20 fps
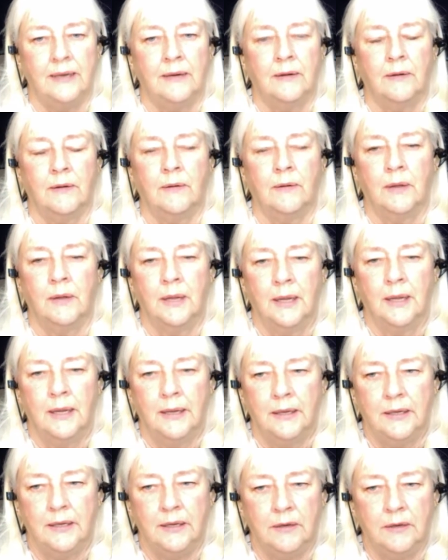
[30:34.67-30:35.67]
you know,
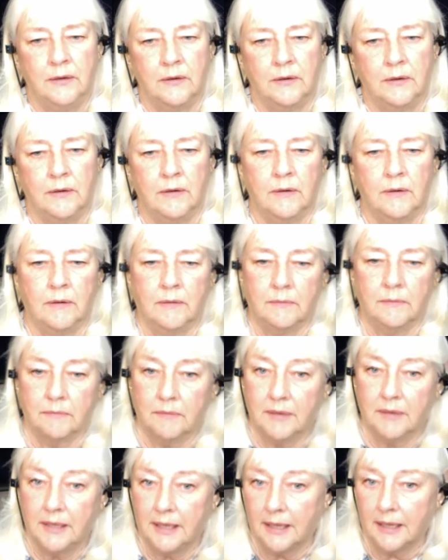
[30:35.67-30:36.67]
you're
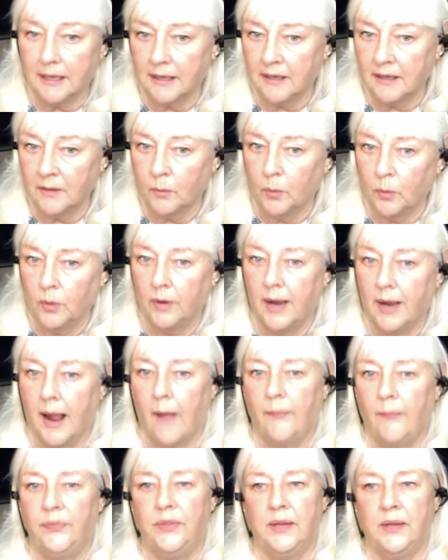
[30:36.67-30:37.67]
getting the word
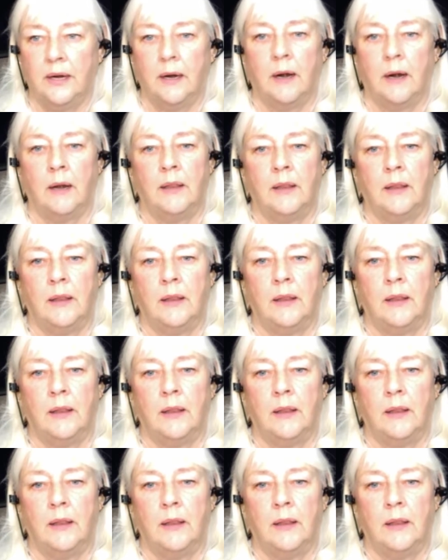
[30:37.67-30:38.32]
out there. The